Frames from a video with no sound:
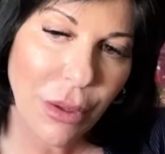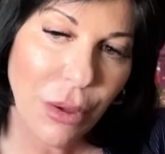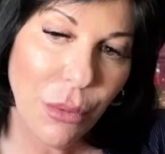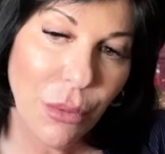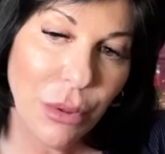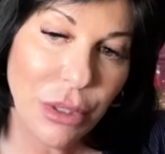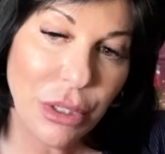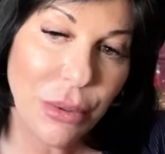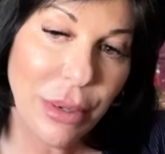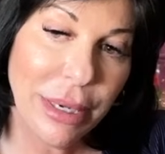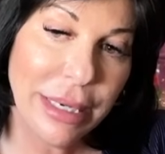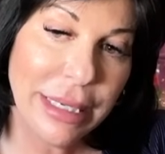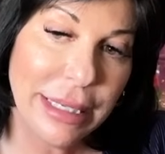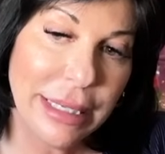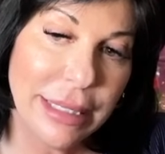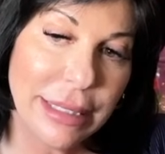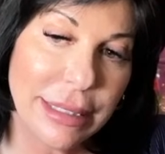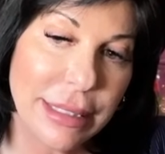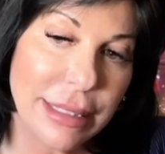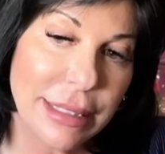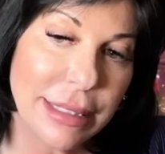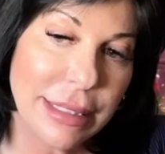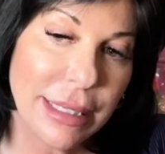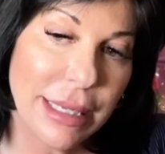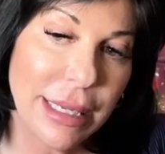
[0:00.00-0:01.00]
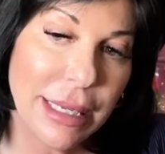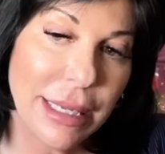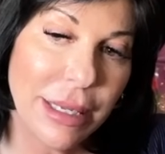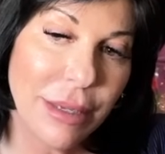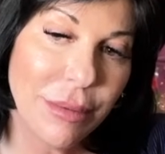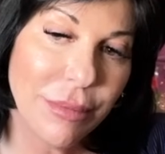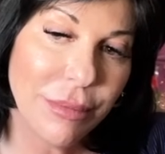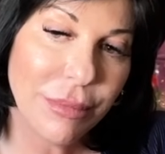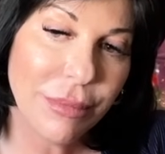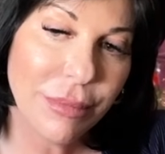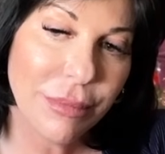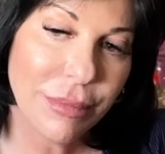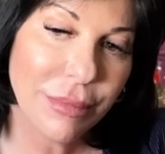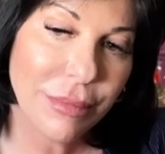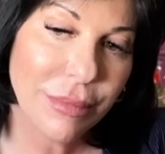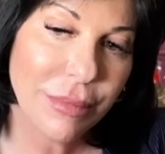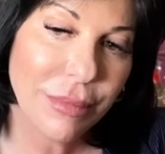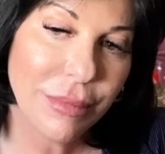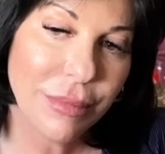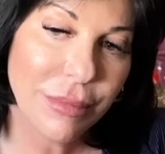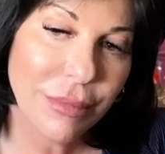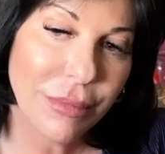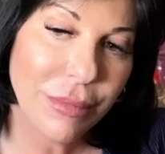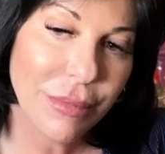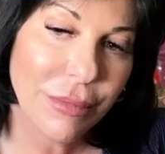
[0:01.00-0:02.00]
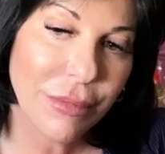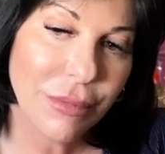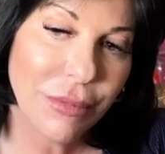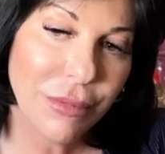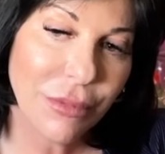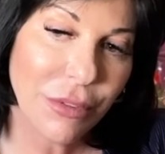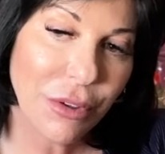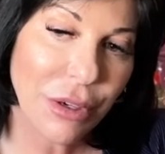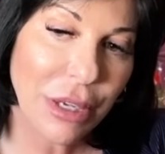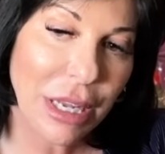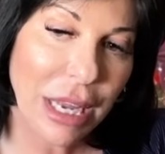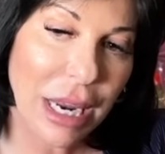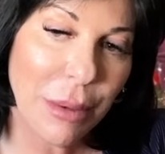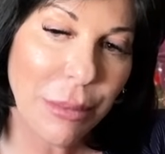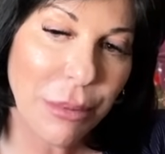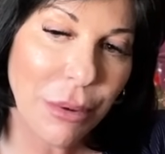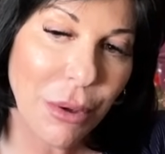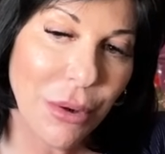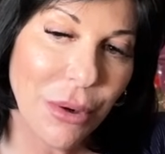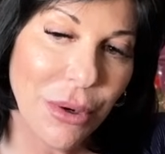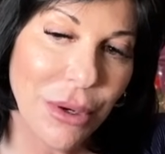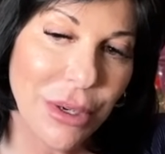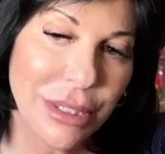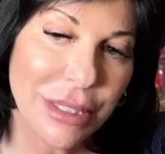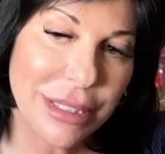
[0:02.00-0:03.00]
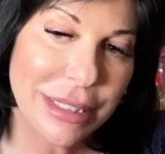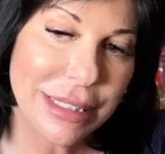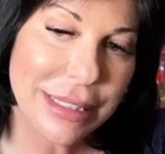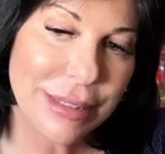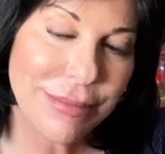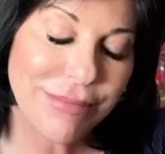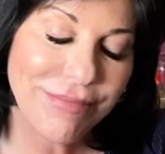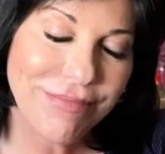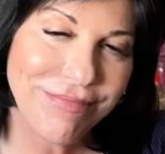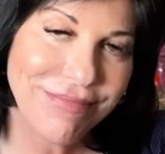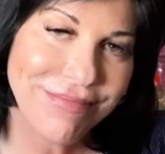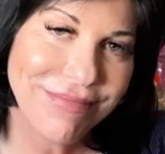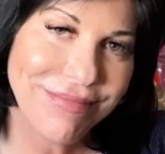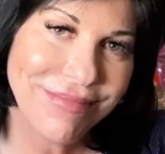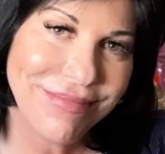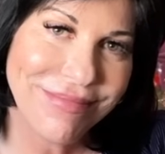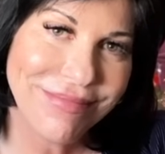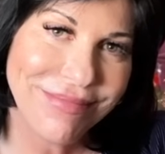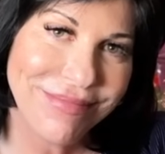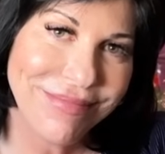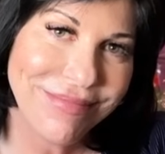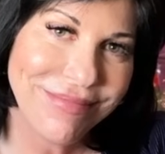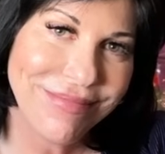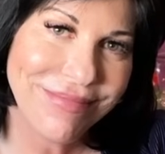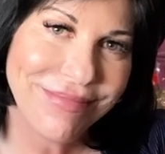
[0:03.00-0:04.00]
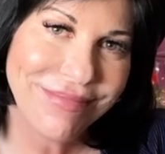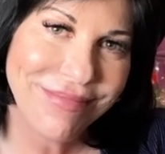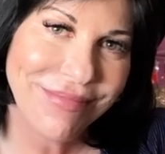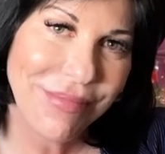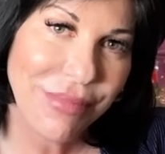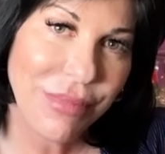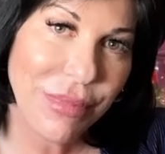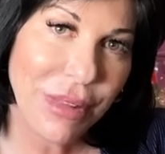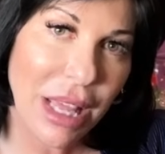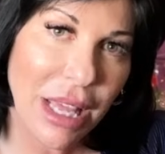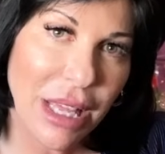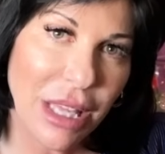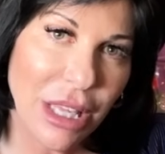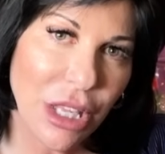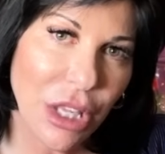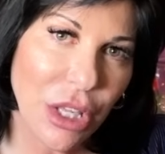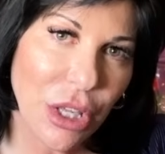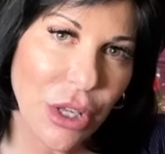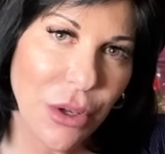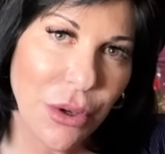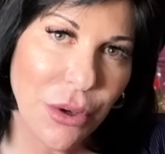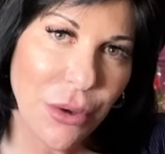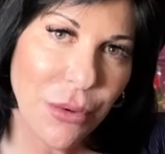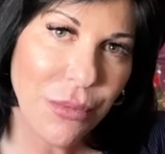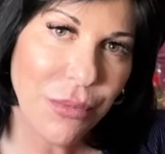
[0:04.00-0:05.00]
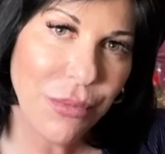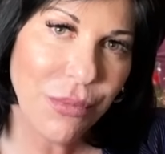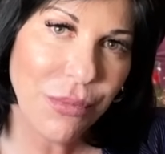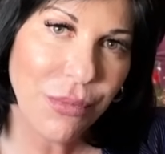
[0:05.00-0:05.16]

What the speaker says: What do I need to see for Capricorns? Thank you.